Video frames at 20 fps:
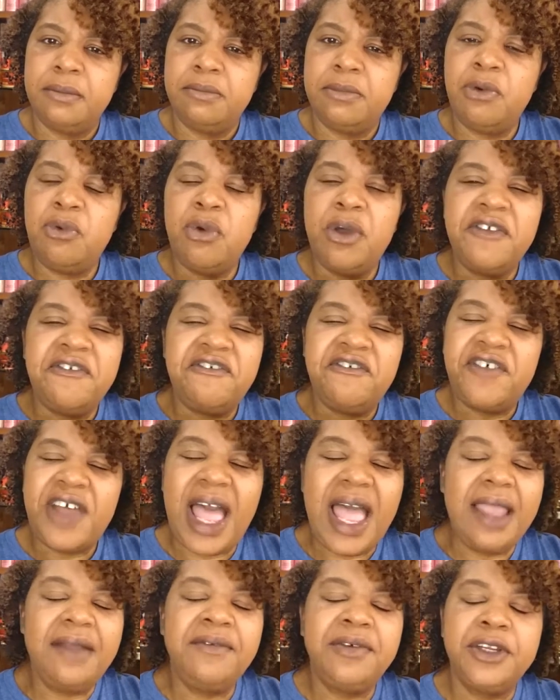But what
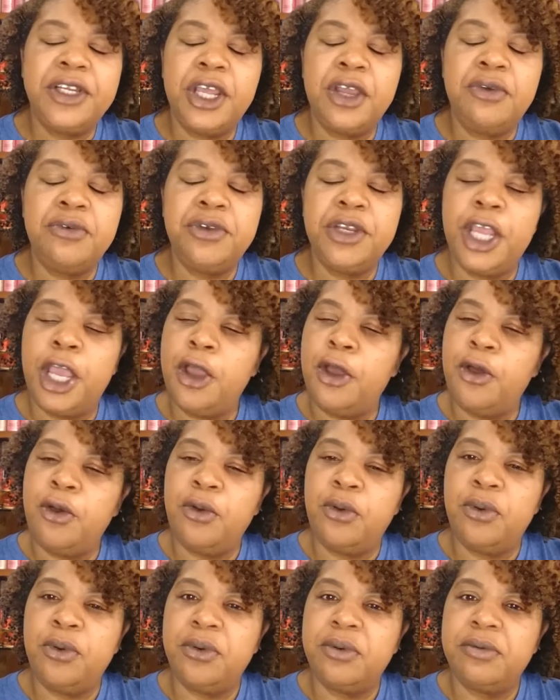Fiber don't
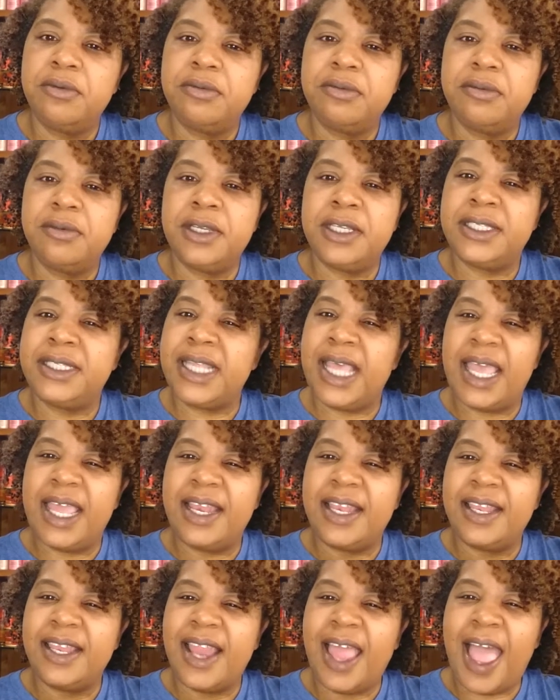know is
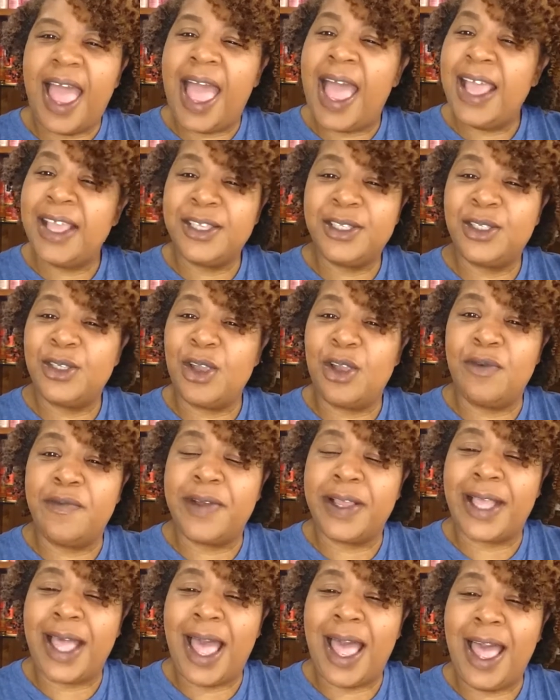that I serve
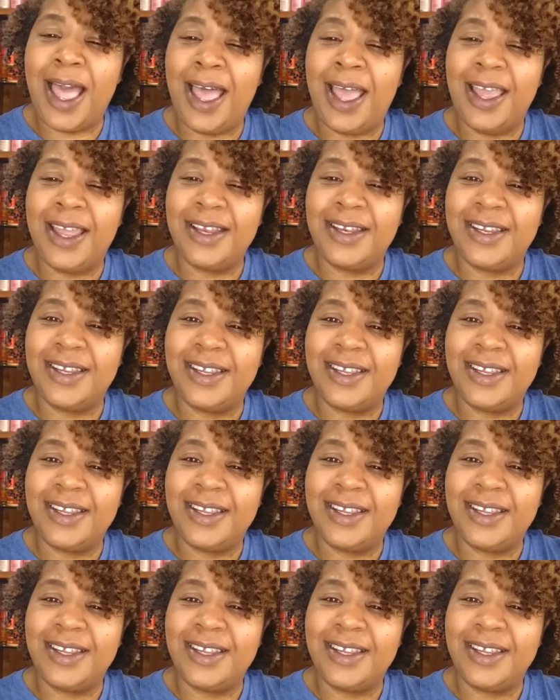a God